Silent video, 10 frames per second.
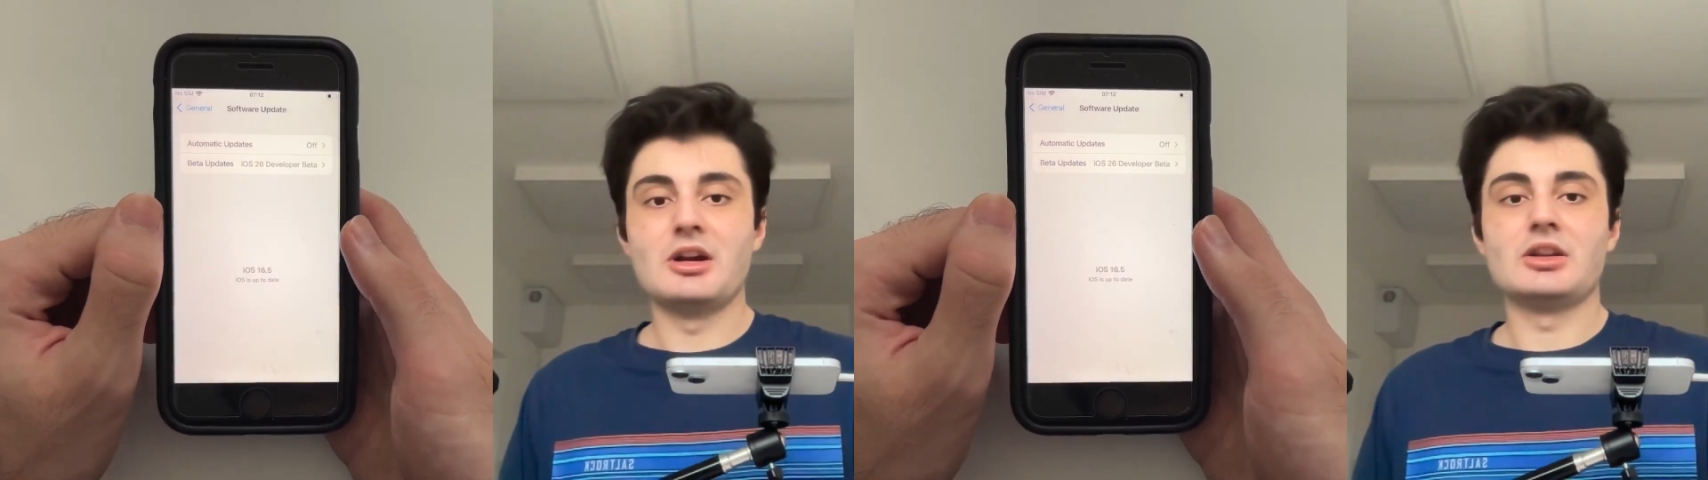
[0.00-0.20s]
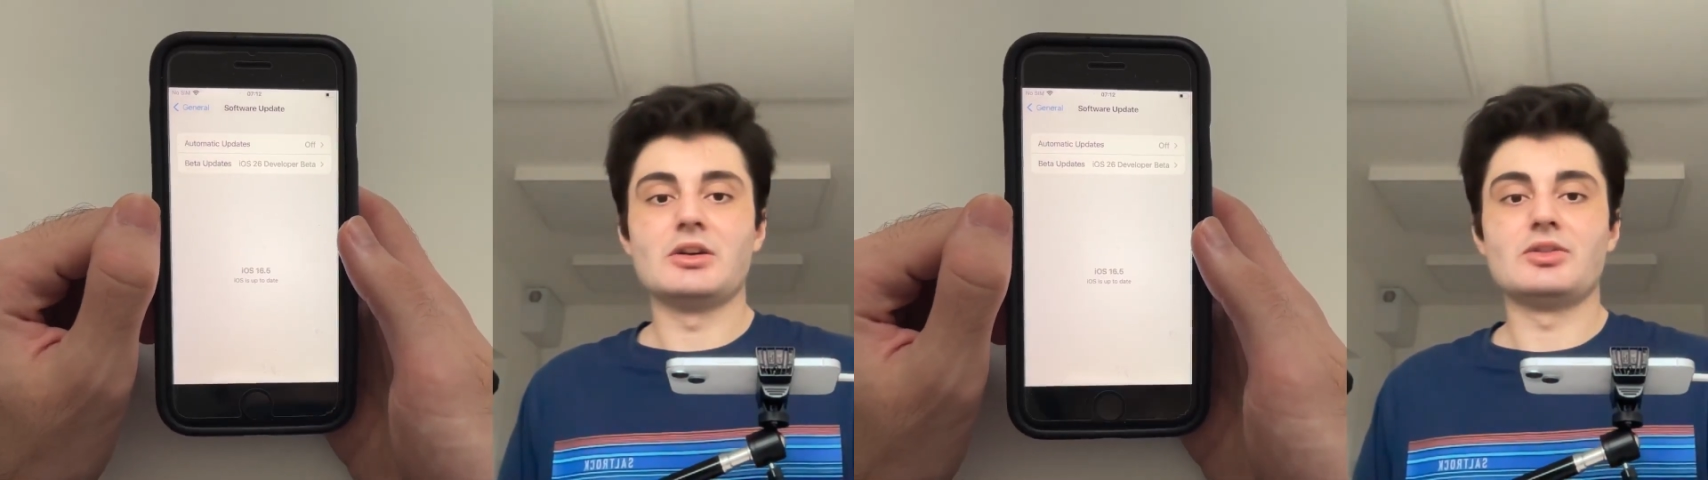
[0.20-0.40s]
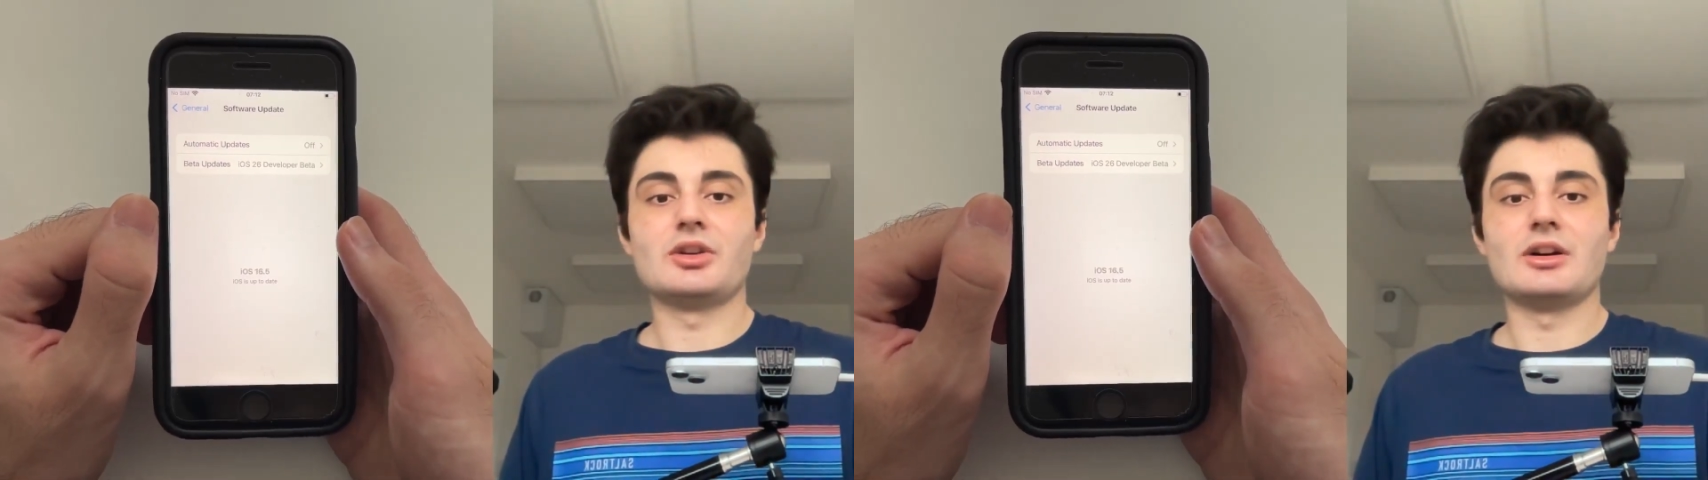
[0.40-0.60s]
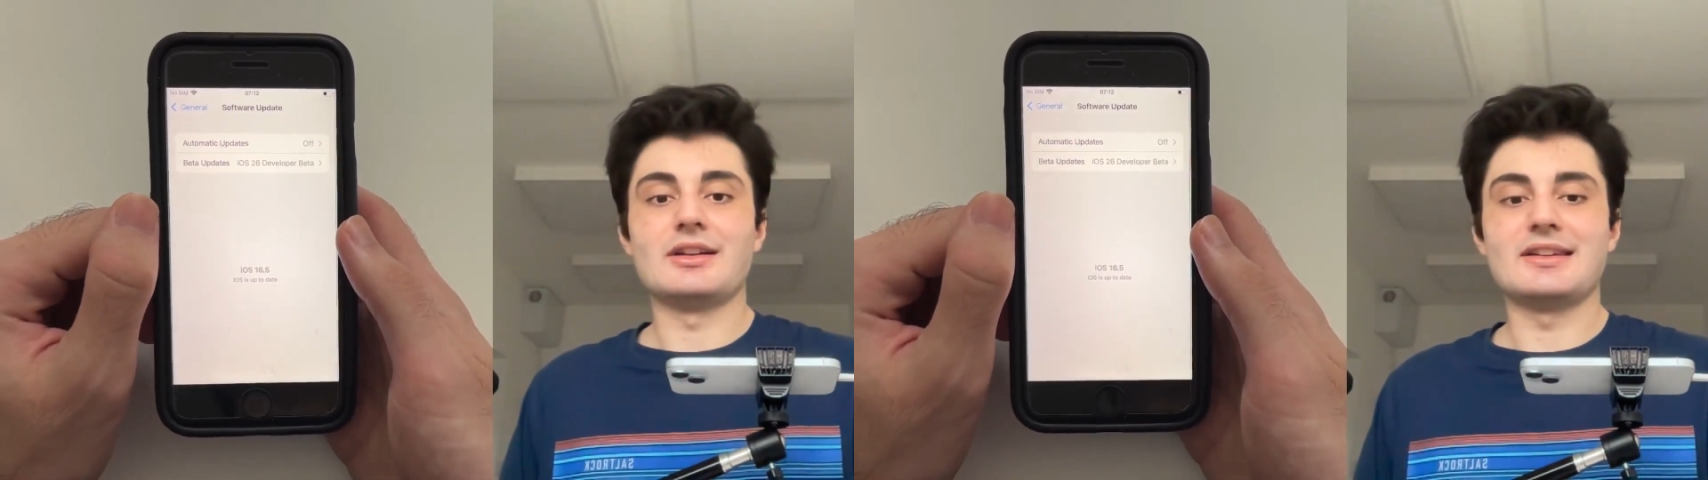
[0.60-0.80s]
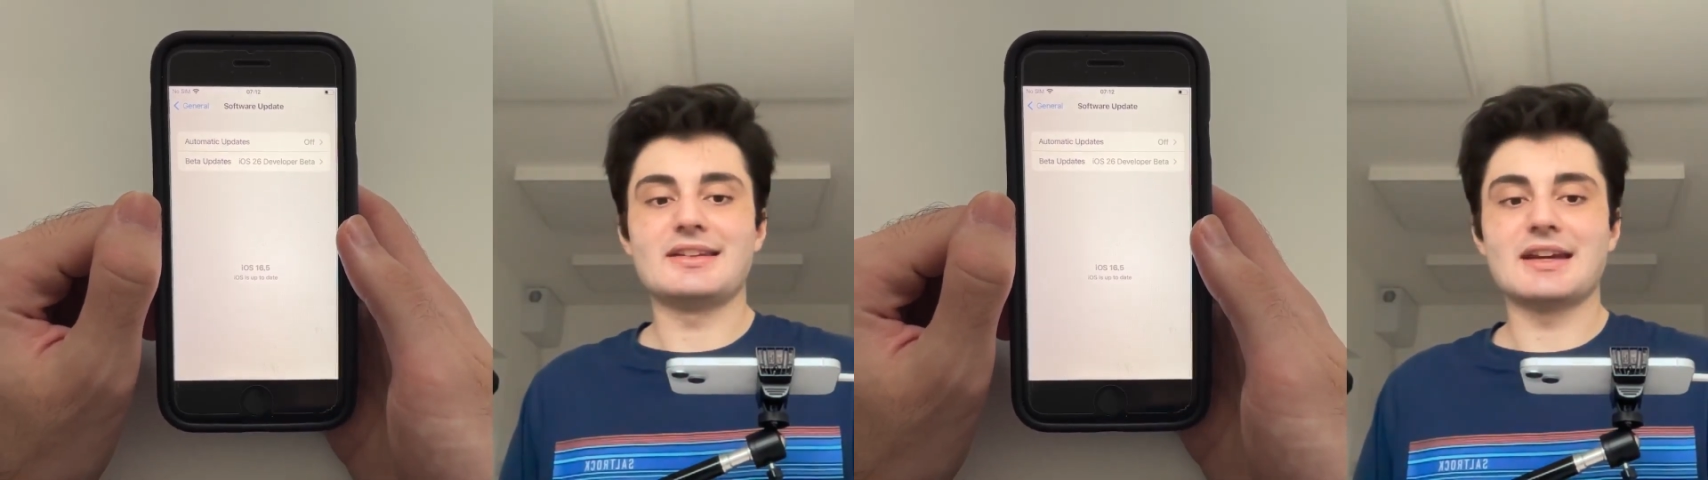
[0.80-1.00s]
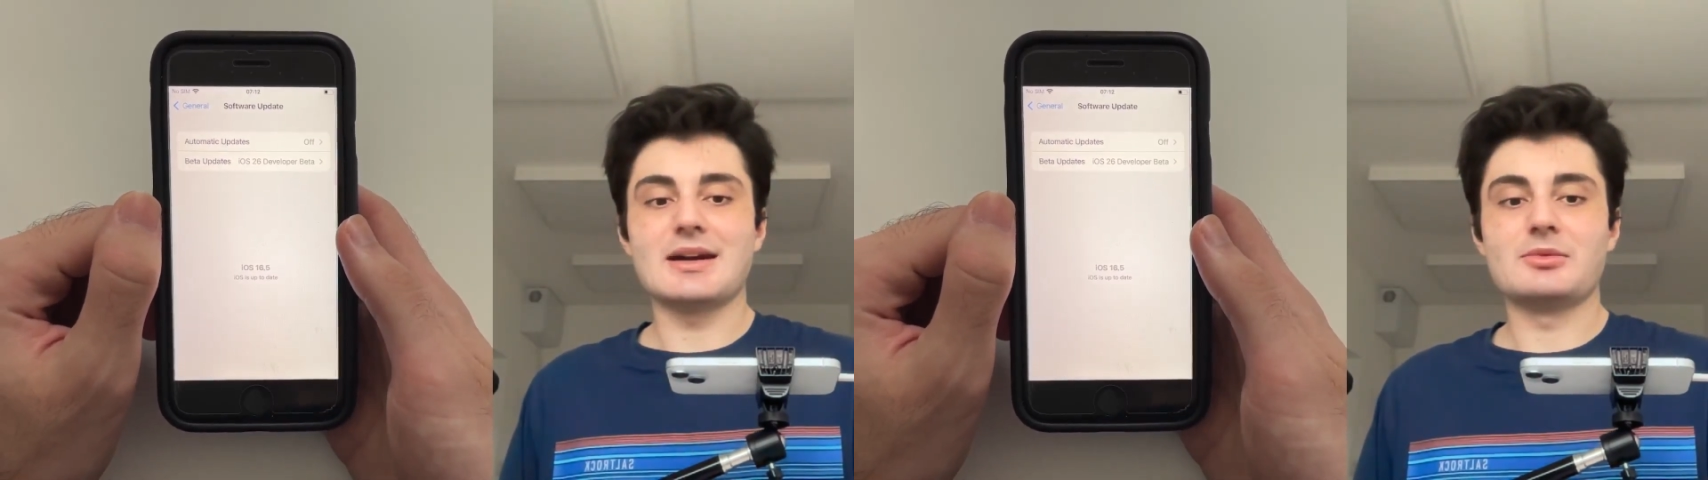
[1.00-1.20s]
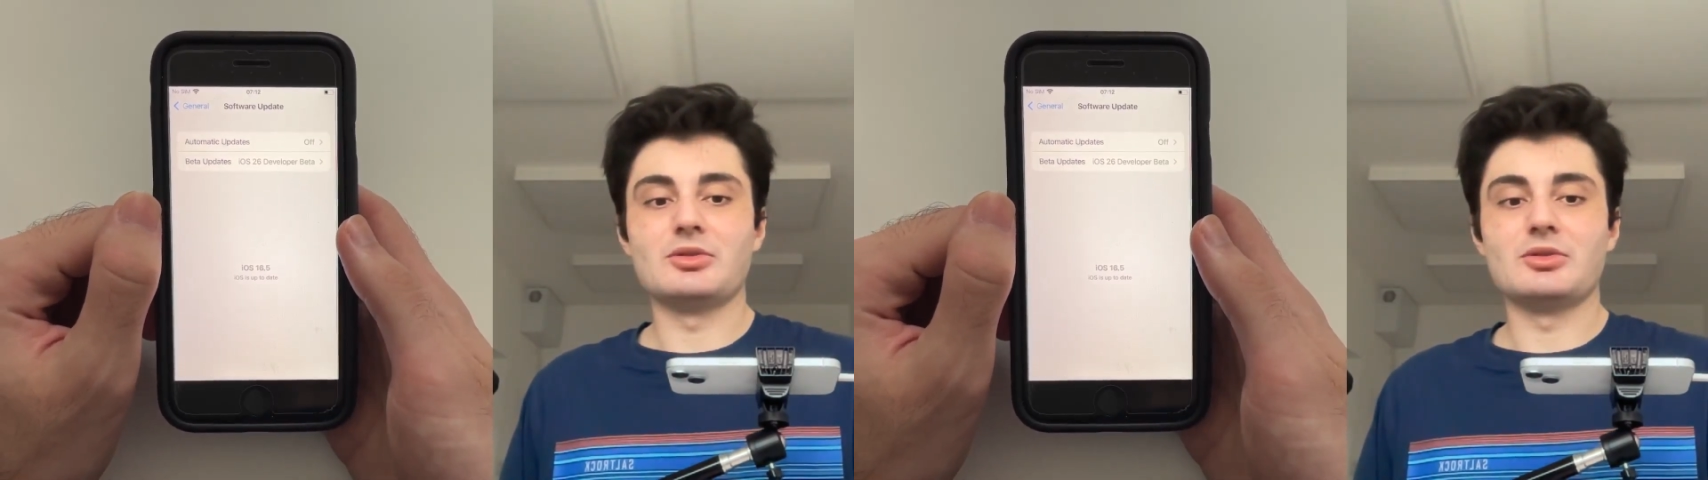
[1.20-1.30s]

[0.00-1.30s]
Those are scam